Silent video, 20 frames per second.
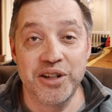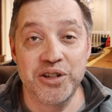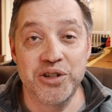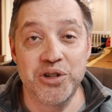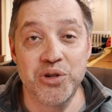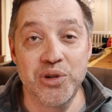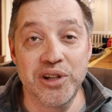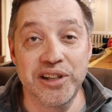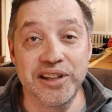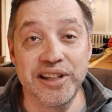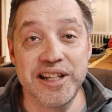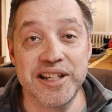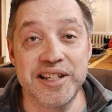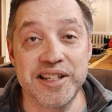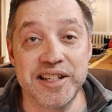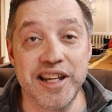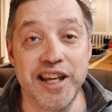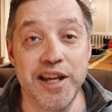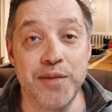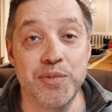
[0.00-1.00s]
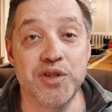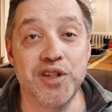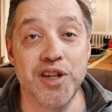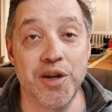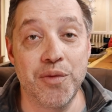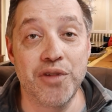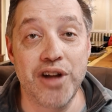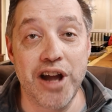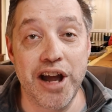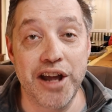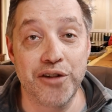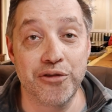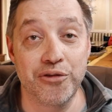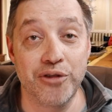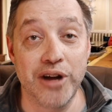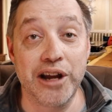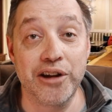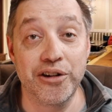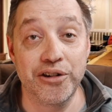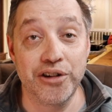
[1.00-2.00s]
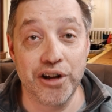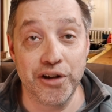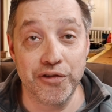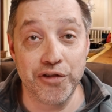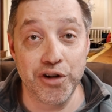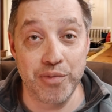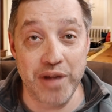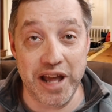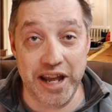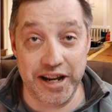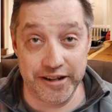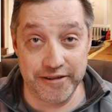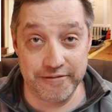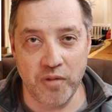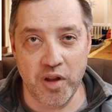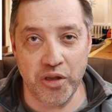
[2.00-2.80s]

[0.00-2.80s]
to at least keep some kind of record of your betting.